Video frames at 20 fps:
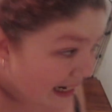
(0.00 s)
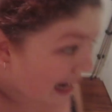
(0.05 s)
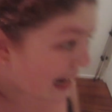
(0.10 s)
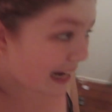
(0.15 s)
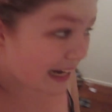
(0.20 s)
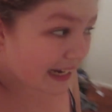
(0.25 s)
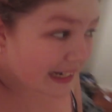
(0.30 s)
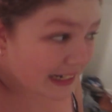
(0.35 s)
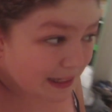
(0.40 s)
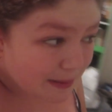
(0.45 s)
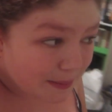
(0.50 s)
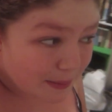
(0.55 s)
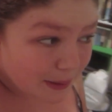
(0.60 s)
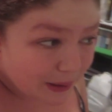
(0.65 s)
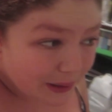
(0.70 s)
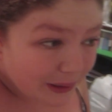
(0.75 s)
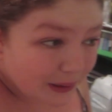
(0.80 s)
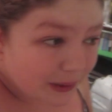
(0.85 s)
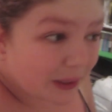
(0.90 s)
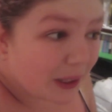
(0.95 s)
tired
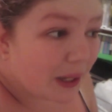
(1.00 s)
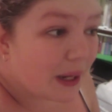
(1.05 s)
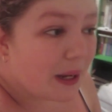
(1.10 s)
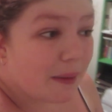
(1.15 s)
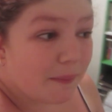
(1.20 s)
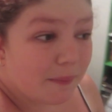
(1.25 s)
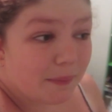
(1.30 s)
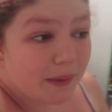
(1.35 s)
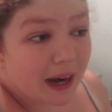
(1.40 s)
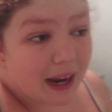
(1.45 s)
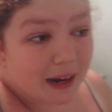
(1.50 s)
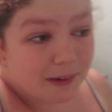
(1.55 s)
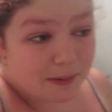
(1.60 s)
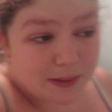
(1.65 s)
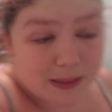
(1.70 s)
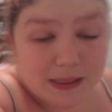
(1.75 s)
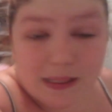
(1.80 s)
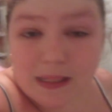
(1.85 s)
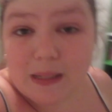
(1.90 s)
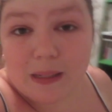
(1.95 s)
tomorrow, but I will
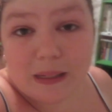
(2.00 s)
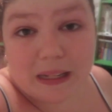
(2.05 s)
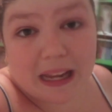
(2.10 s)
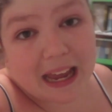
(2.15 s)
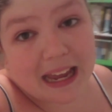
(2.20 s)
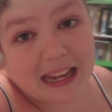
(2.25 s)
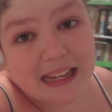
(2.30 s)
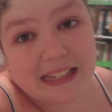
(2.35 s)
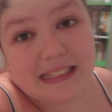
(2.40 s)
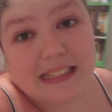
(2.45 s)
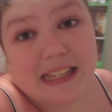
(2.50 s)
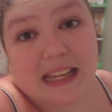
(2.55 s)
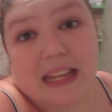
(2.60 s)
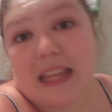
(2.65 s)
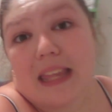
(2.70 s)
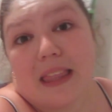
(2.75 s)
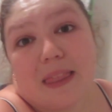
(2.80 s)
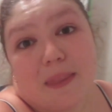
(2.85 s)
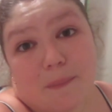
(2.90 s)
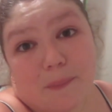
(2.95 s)
see you guys
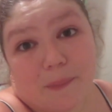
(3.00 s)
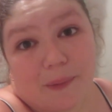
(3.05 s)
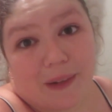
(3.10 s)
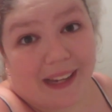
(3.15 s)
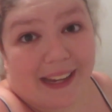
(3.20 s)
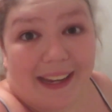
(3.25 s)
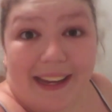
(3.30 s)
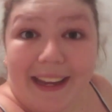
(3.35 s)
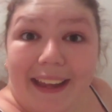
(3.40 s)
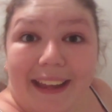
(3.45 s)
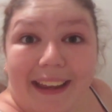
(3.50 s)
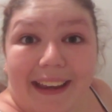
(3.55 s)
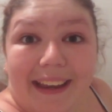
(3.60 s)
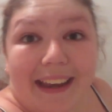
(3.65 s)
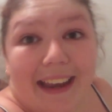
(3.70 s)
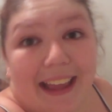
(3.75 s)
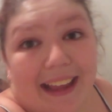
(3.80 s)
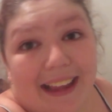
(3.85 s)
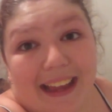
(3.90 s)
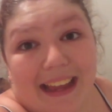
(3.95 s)
in the morning.
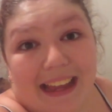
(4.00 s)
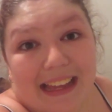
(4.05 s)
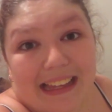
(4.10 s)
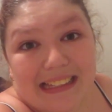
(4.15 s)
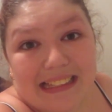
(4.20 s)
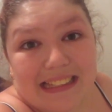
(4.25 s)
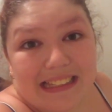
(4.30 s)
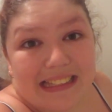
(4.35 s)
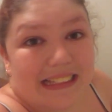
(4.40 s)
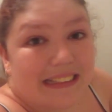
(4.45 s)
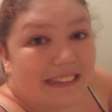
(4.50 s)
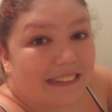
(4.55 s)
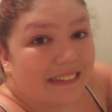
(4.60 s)
Bye, guys.